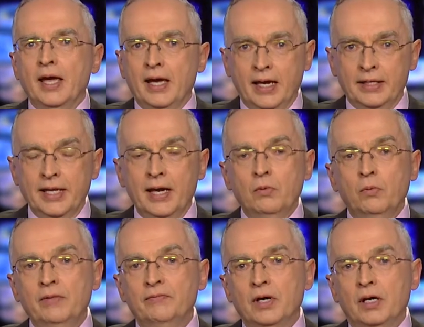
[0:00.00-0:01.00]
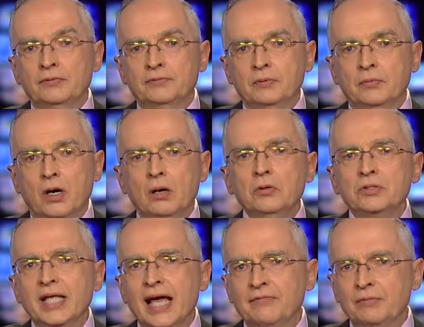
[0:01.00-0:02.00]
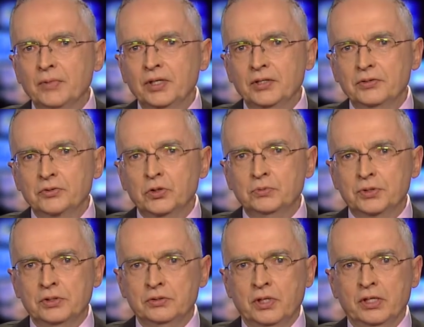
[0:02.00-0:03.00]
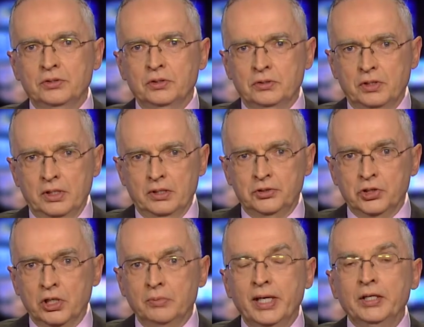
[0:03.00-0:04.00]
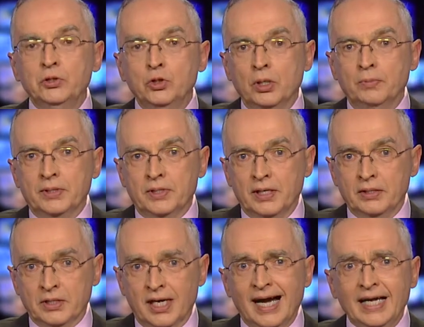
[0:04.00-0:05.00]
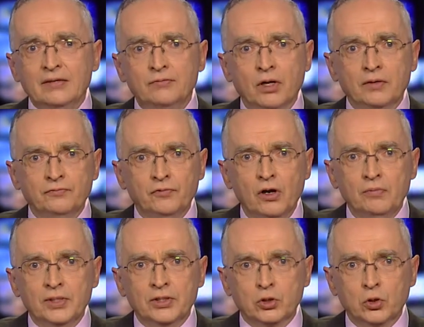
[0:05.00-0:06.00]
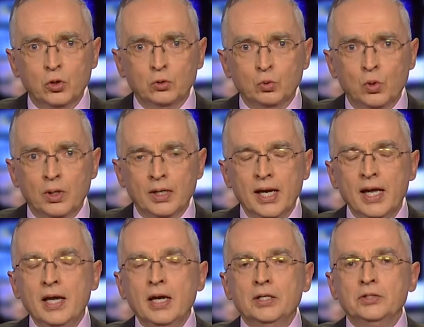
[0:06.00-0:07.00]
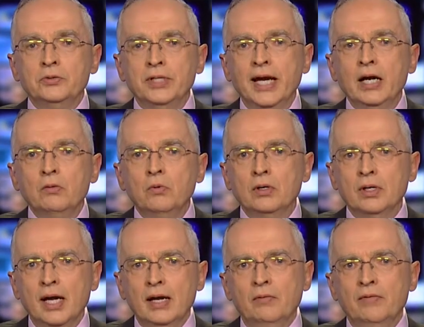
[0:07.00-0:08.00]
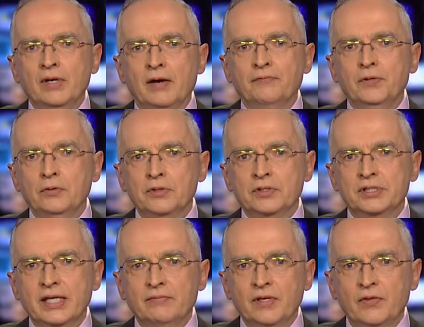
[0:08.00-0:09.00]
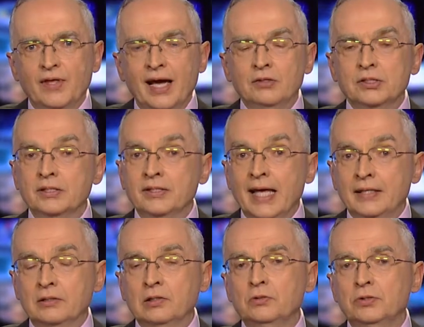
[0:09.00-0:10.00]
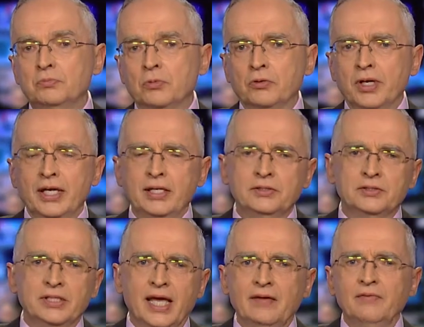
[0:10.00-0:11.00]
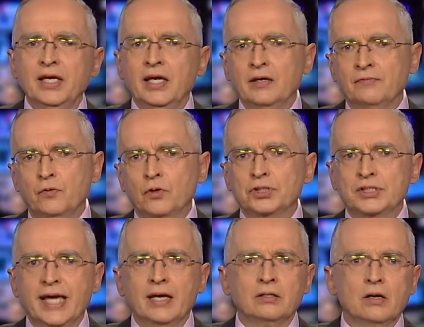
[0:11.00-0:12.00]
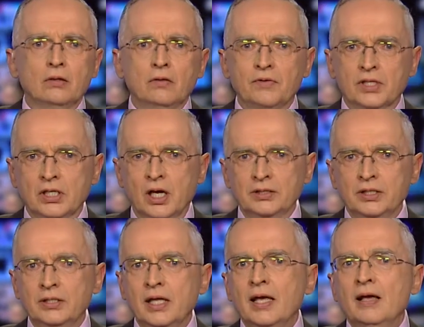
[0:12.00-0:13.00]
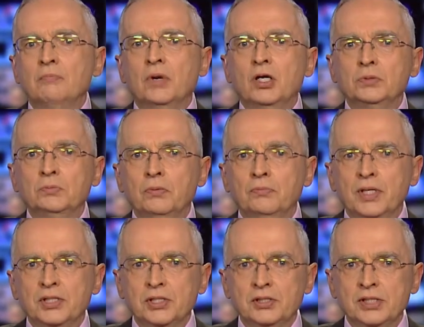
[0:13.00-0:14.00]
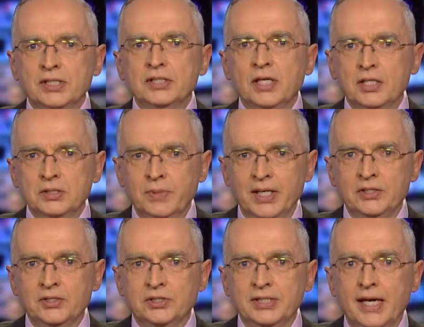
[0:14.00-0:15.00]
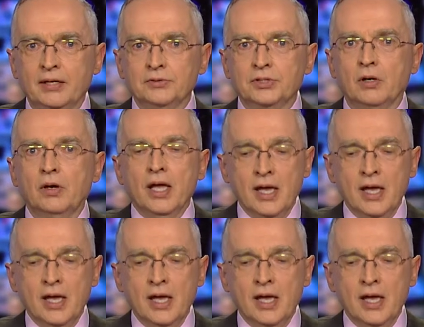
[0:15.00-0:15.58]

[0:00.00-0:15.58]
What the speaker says: and now we've gone from almost 500,000 troops in Germany and Europe at the height of our involvement in the Cold War, to now we've got fewer than 70,000, and that includes Marines, Navy, Air Force scattered all over the continent, multiple missions. It's not as many as it sounds. So